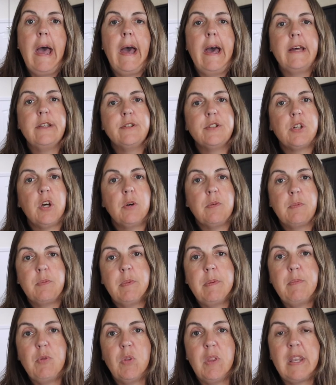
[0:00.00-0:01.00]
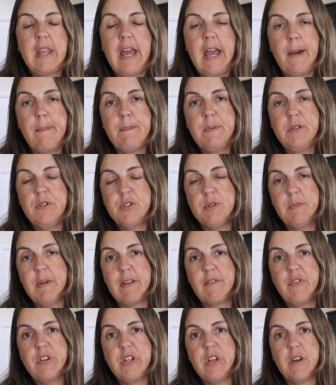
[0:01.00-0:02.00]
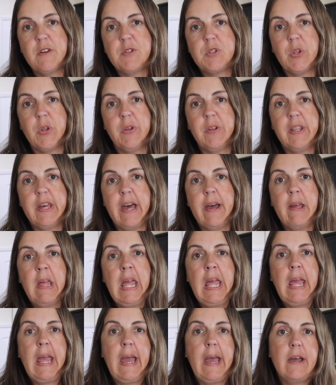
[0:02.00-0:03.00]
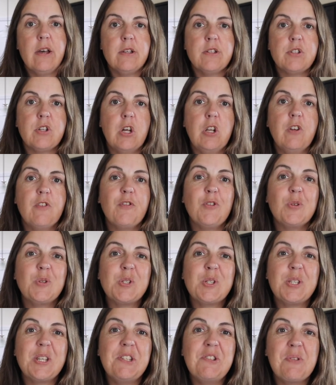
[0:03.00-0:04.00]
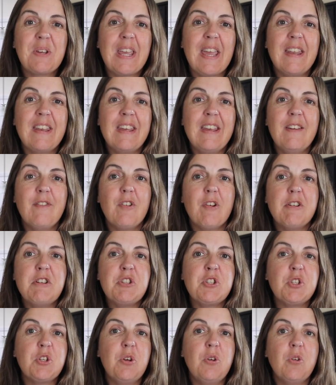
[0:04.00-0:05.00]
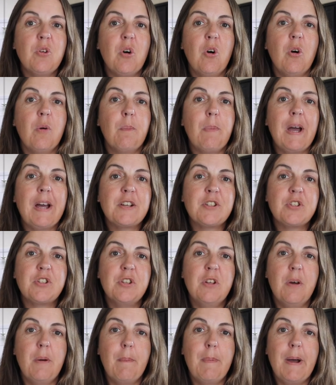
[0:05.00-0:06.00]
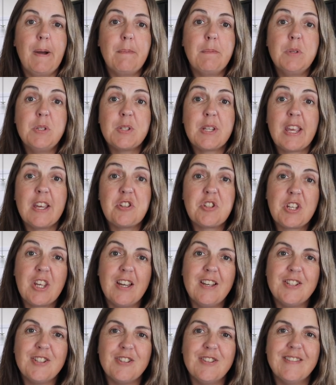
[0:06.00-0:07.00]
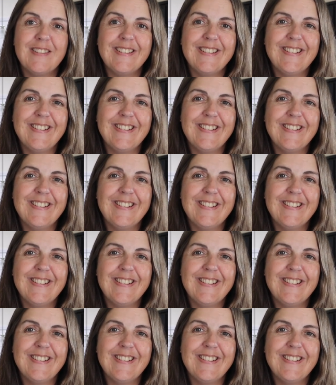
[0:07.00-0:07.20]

and I would be more than happy to make videos on that and I look forward to seeing you again here very soon on Passionate About Music Education.